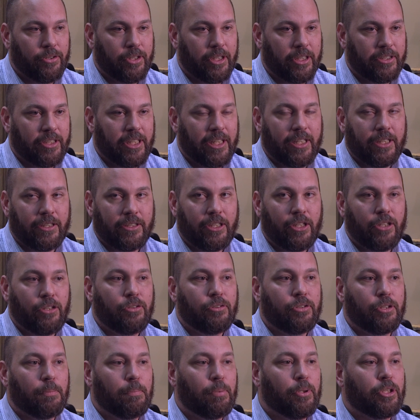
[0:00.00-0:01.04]
because He
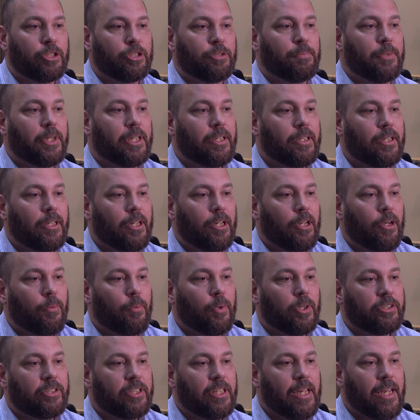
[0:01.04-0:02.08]
continued to push me,
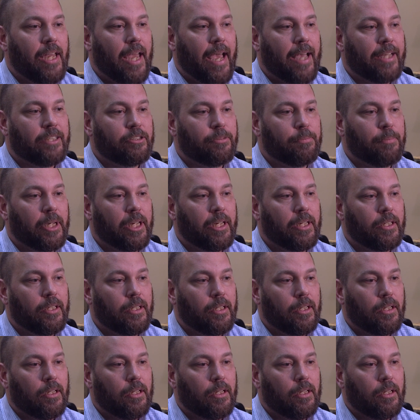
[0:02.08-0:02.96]
was He asked me,